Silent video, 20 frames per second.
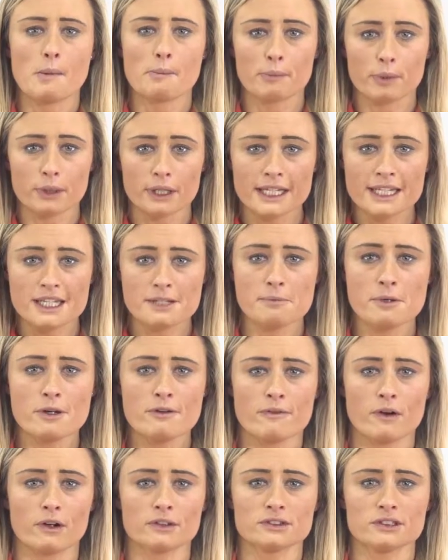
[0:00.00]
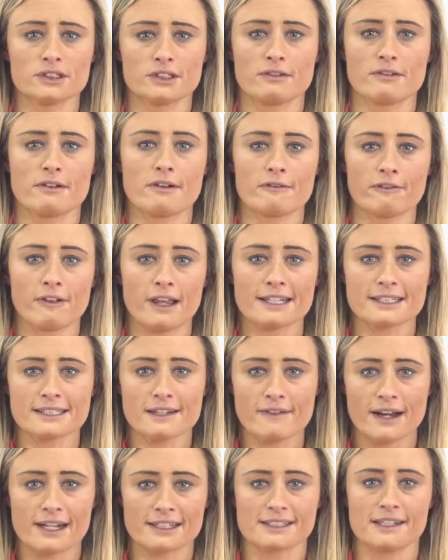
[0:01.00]
Please move on to the
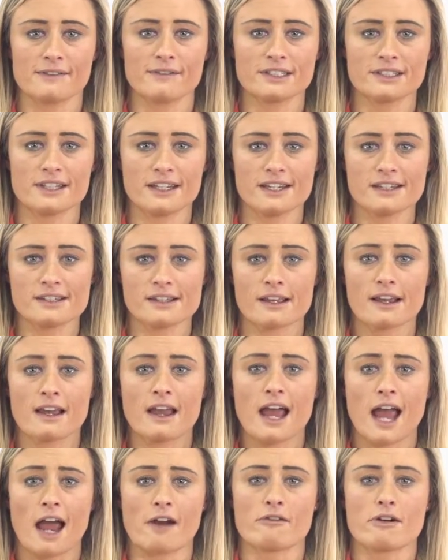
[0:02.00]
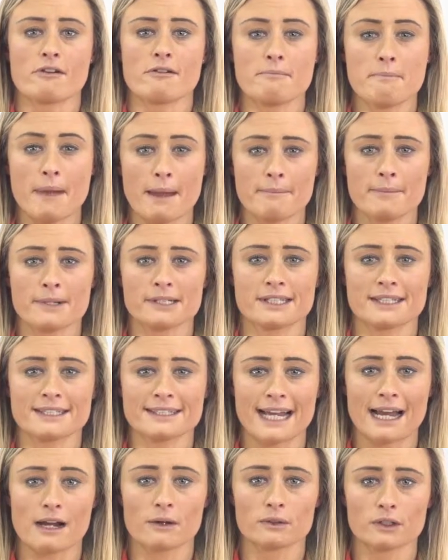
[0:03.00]
reflective activities and remember to
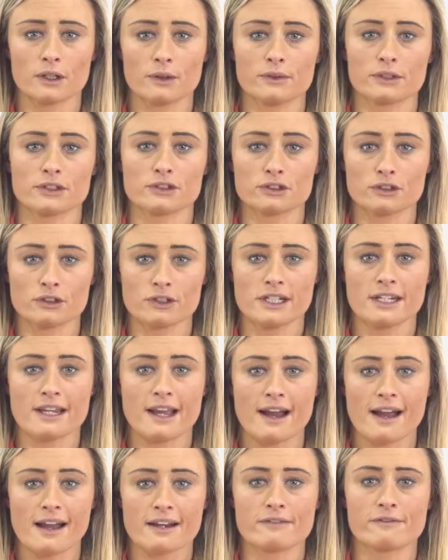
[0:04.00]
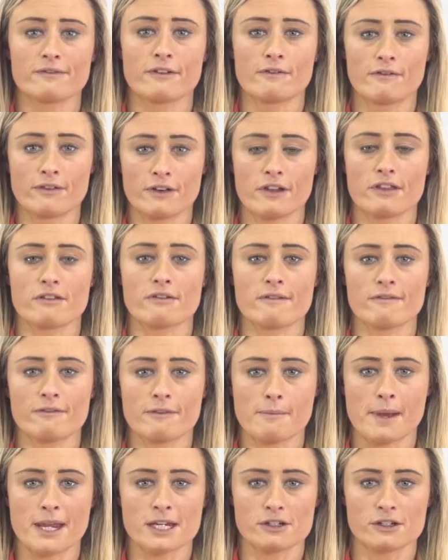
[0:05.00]
download the study guide for further
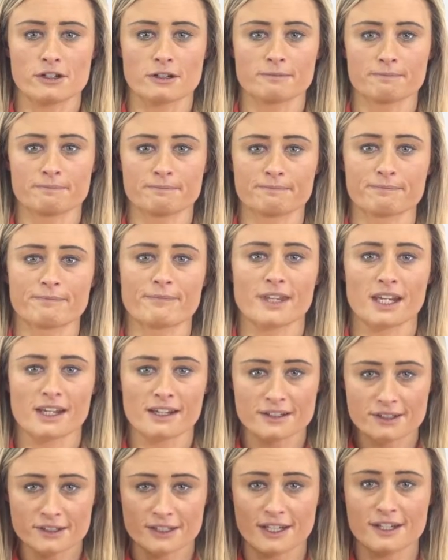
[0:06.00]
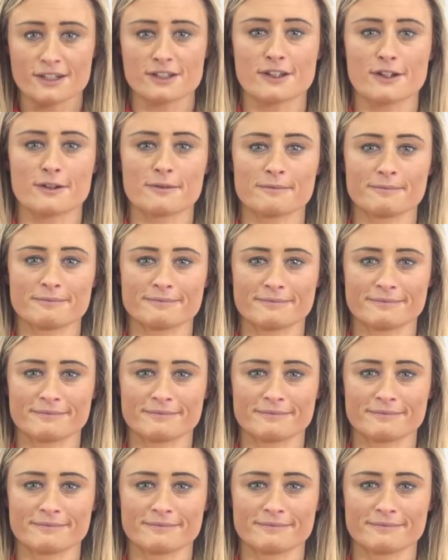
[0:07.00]
information. See you soon.